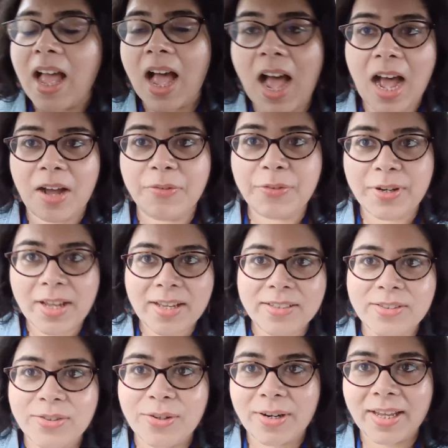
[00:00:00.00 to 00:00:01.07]
half an
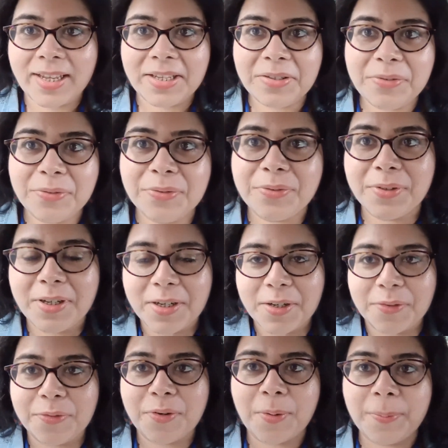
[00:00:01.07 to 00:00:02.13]
hour's drive
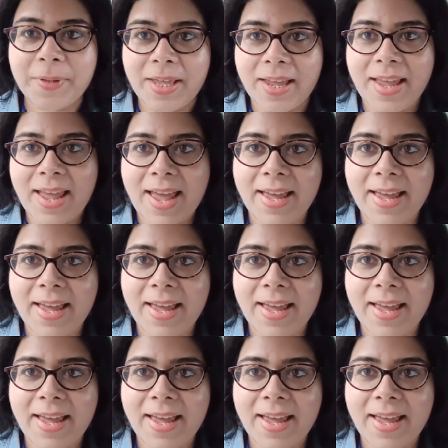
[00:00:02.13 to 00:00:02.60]
from there,